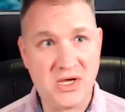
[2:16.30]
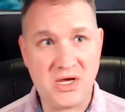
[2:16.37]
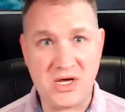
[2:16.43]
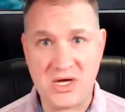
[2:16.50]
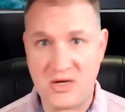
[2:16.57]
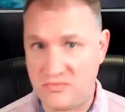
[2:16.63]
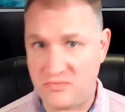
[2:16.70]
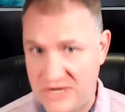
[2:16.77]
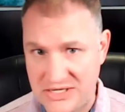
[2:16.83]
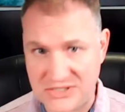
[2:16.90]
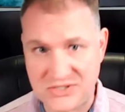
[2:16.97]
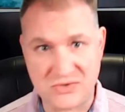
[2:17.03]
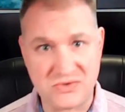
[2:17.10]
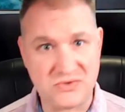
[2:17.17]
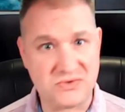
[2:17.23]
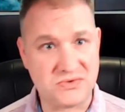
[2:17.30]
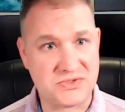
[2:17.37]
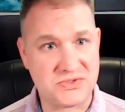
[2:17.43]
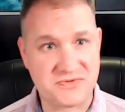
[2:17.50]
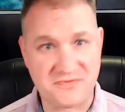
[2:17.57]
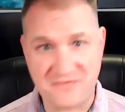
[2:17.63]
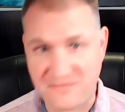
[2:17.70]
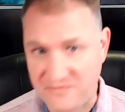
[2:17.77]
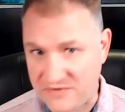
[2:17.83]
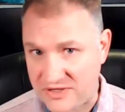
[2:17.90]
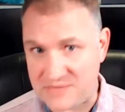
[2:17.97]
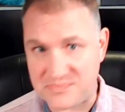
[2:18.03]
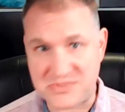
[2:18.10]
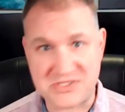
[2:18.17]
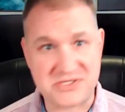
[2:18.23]
rentals,
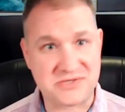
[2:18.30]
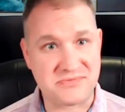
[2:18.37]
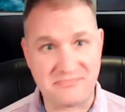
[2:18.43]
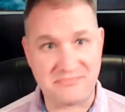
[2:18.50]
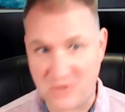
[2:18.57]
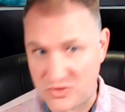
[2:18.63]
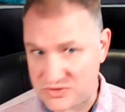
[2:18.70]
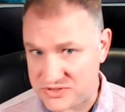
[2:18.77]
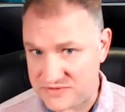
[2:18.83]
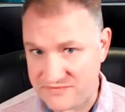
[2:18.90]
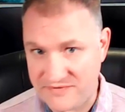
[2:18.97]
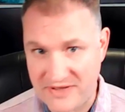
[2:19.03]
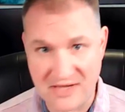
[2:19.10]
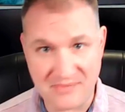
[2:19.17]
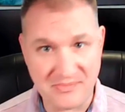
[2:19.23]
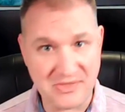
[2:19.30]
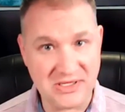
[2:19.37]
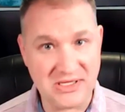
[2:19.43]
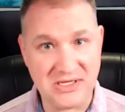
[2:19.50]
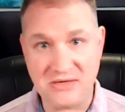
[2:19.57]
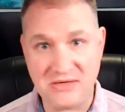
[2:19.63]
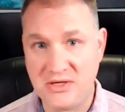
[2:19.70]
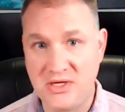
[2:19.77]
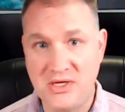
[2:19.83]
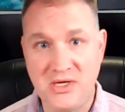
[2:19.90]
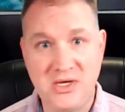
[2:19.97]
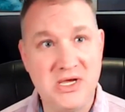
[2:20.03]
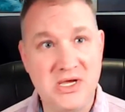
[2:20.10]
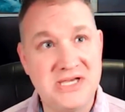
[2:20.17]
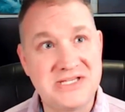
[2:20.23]
flips, multifamily.
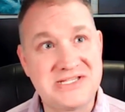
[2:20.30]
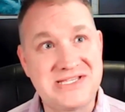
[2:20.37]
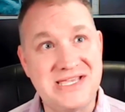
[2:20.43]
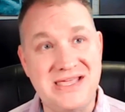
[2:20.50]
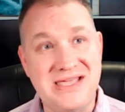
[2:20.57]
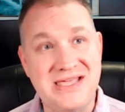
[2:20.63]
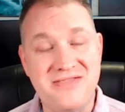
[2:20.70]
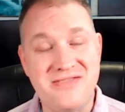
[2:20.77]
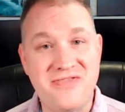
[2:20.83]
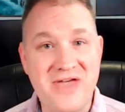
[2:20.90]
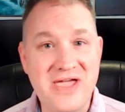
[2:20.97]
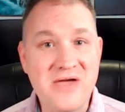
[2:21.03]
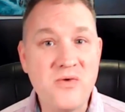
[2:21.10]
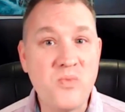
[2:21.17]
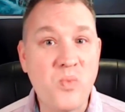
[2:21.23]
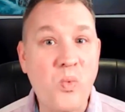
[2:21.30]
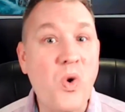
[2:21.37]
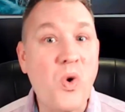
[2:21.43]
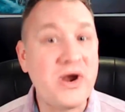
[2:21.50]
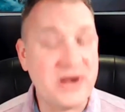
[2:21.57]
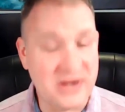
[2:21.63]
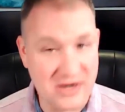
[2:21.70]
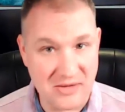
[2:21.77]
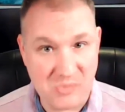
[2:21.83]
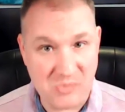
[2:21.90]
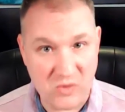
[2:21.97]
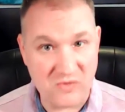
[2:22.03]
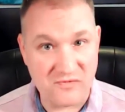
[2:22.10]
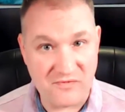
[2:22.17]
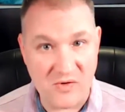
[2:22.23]
See, they wanted a
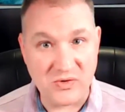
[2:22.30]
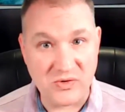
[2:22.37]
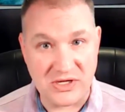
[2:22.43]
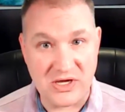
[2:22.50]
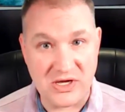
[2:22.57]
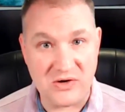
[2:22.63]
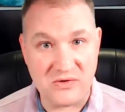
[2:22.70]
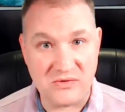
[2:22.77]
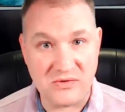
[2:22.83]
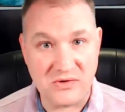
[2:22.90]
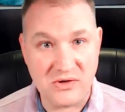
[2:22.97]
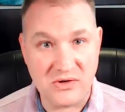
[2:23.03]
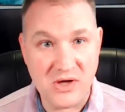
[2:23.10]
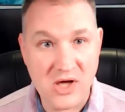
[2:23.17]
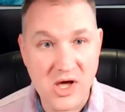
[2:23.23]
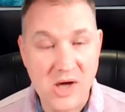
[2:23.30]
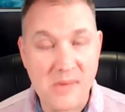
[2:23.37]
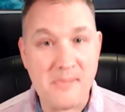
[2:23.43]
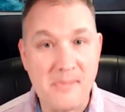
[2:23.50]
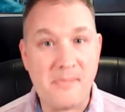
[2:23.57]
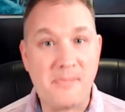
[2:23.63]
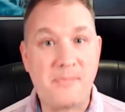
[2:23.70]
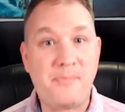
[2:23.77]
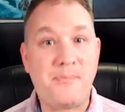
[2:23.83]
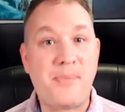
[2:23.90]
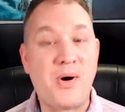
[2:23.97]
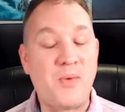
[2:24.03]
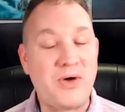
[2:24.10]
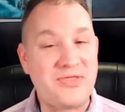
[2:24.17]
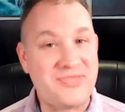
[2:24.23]
portfolio,
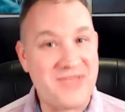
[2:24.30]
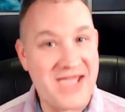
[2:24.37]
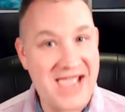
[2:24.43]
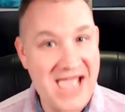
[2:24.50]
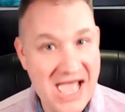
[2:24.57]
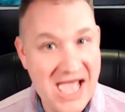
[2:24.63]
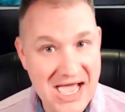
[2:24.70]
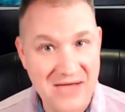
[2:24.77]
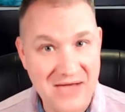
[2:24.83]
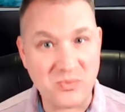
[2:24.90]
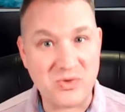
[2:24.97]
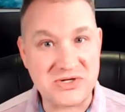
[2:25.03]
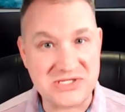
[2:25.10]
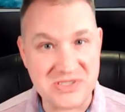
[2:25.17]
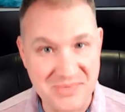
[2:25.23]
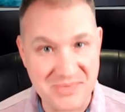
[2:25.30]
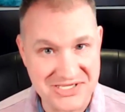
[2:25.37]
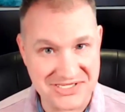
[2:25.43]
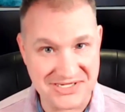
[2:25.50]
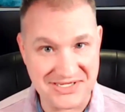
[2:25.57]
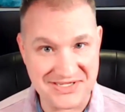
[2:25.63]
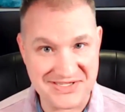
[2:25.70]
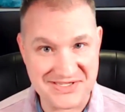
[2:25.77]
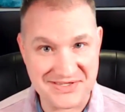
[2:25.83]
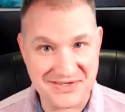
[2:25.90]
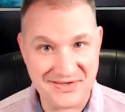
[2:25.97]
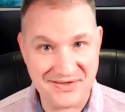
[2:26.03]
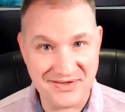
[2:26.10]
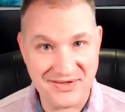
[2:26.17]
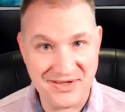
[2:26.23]
but what they had was a business,
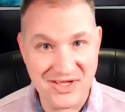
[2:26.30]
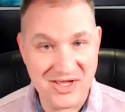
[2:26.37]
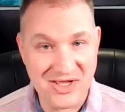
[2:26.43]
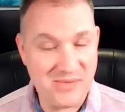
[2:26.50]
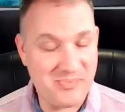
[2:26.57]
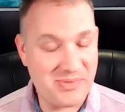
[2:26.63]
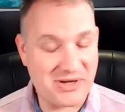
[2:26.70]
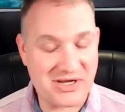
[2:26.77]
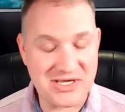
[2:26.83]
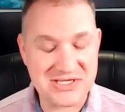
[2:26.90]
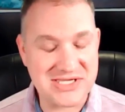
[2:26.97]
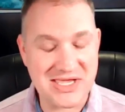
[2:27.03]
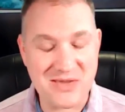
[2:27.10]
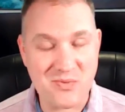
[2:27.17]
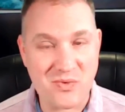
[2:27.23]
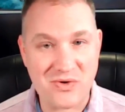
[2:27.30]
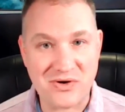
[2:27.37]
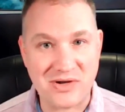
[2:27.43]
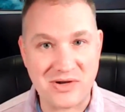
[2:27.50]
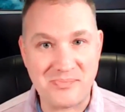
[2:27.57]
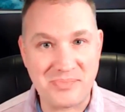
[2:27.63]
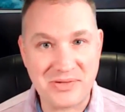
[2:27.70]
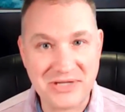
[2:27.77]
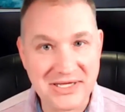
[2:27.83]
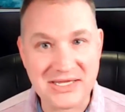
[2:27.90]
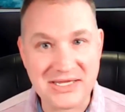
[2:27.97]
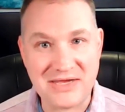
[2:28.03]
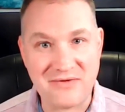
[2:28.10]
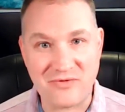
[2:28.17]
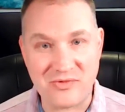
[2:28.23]
because they weren't
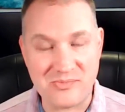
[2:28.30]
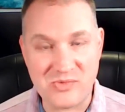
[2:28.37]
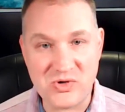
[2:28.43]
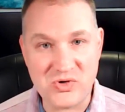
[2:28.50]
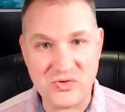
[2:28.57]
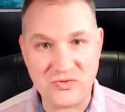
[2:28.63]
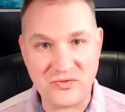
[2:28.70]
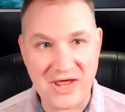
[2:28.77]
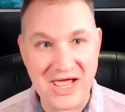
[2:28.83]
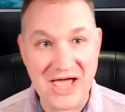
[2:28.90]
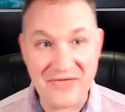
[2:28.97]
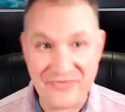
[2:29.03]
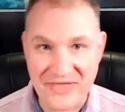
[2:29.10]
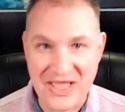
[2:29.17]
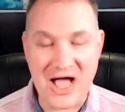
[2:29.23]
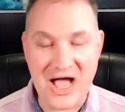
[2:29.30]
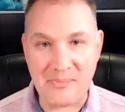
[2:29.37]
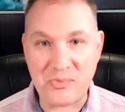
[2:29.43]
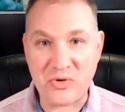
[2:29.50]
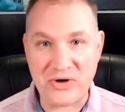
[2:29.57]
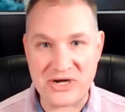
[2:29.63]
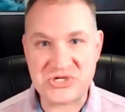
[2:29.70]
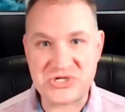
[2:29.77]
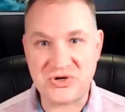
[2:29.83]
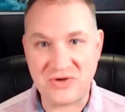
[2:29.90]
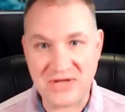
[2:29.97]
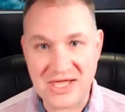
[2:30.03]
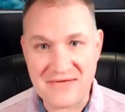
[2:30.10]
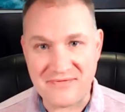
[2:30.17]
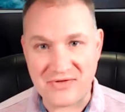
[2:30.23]
completely removed at the operational
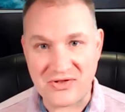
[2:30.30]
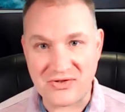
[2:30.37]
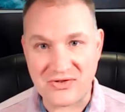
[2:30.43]
level.